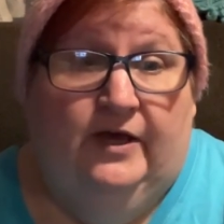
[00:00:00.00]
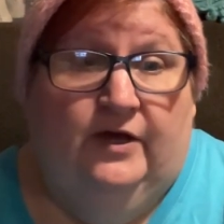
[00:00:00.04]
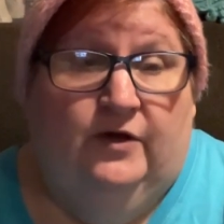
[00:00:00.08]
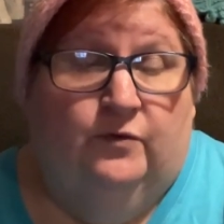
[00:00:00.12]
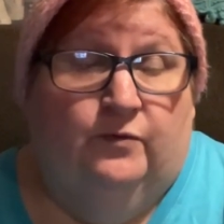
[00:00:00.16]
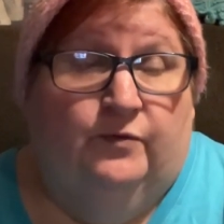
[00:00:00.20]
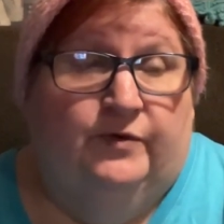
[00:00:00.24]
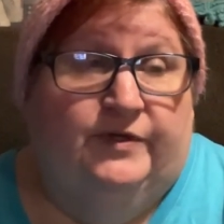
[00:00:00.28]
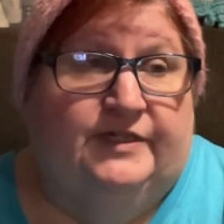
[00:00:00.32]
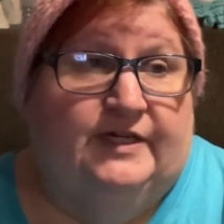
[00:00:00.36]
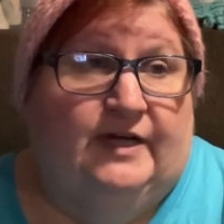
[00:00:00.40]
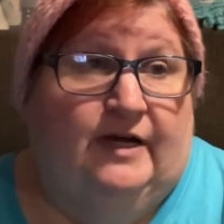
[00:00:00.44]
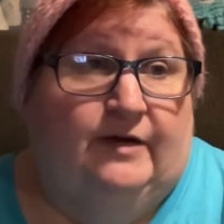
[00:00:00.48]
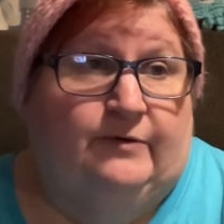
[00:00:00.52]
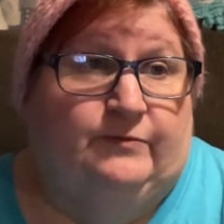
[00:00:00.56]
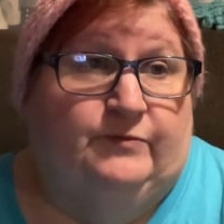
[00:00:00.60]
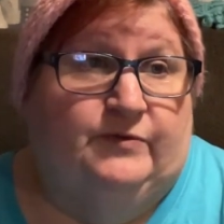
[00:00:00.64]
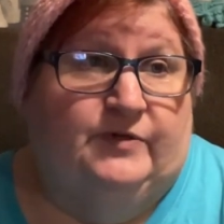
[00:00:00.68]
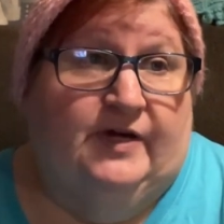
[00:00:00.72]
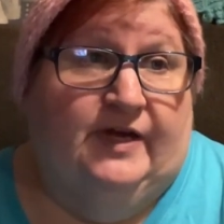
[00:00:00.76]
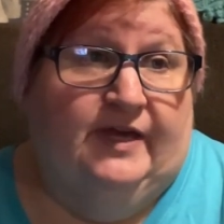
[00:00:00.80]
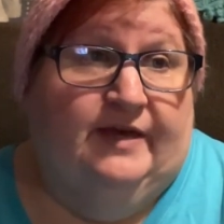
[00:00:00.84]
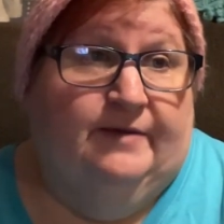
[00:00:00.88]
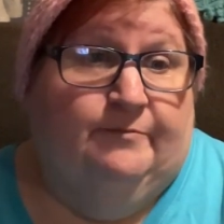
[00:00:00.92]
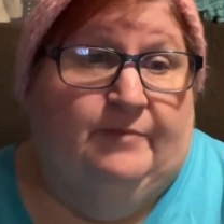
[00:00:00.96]
which I will
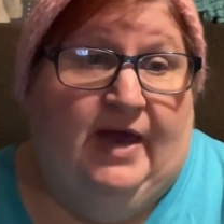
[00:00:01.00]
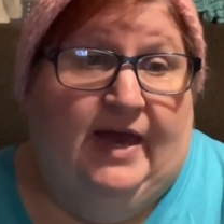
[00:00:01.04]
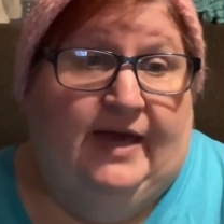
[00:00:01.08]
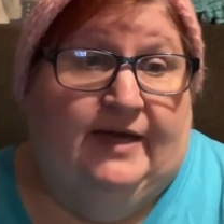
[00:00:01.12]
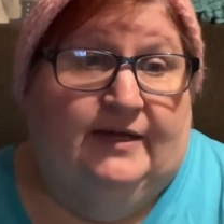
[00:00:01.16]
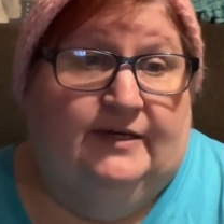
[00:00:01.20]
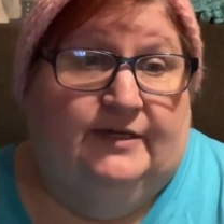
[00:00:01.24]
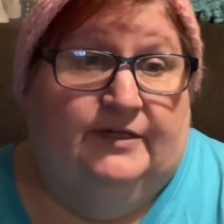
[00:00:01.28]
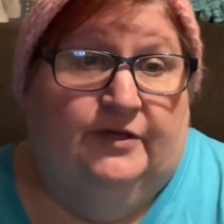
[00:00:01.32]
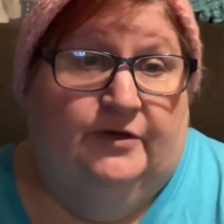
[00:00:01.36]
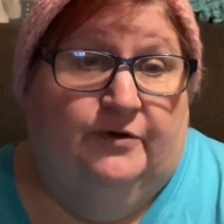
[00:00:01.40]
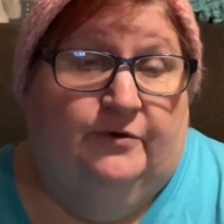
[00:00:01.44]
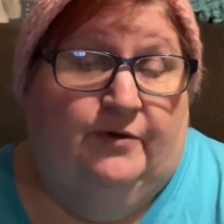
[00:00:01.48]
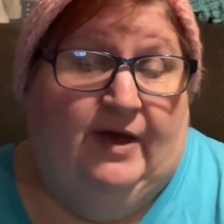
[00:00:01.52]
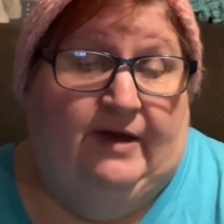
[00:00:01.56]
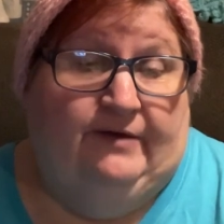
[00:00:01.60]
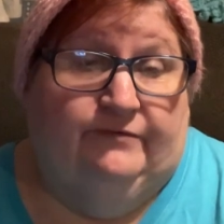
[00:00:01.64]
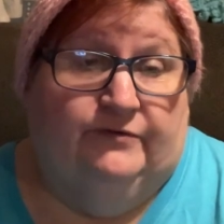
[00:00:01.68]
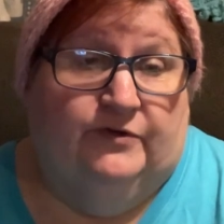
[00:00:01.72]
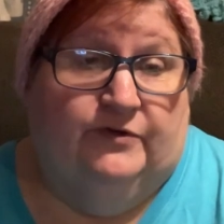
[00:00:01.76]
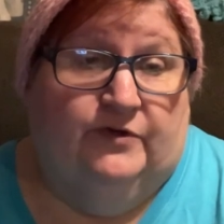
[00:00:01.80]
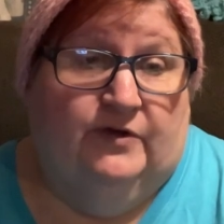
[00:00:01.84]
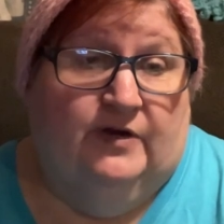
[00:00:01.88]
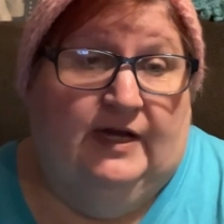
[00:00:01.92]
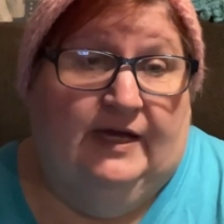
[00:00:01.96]
get back to
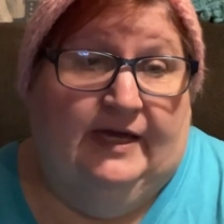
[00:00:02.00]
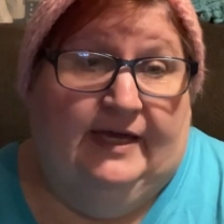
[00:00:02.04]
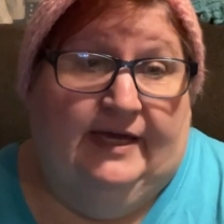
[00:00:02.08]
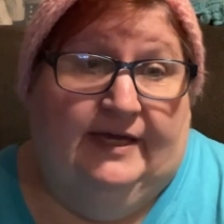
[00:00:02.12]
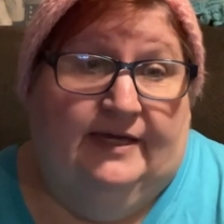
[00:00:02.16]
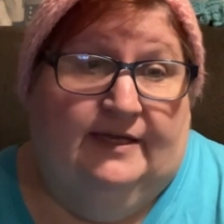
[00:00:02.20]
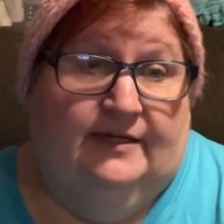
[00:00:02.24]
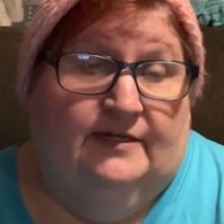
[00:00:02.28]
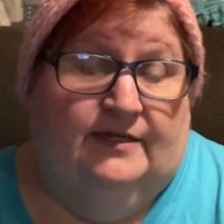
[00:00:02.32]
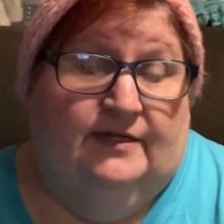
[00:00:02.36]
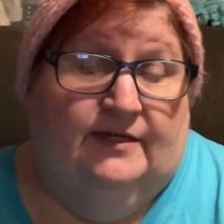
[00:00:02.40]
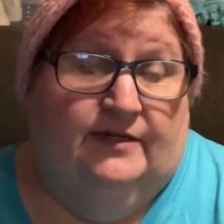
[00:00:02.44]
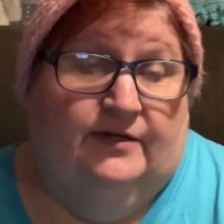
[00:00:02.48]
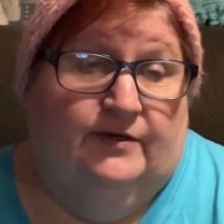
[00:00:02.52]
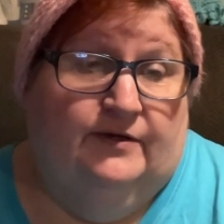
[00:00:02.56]
after I get